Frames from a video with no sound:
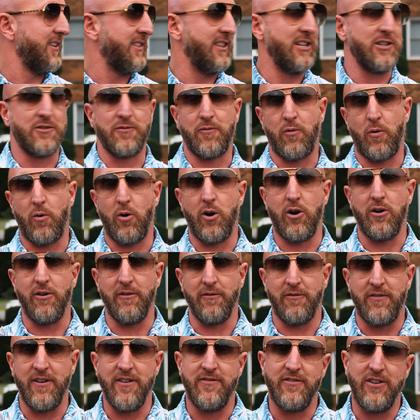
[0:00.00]
this
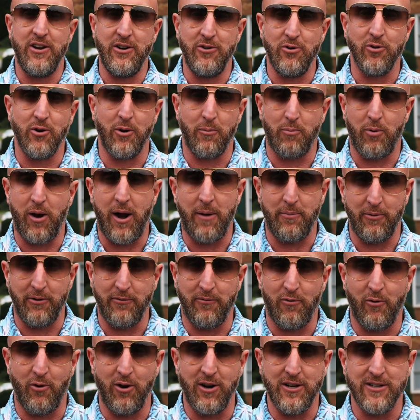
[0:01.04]
415 unit property
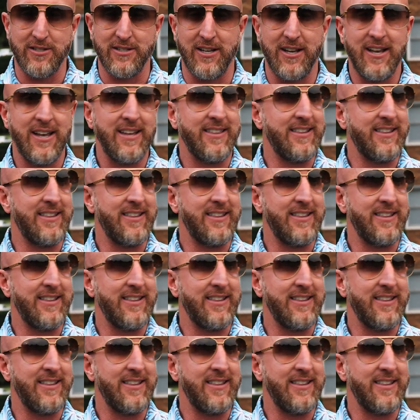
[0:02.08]
for us.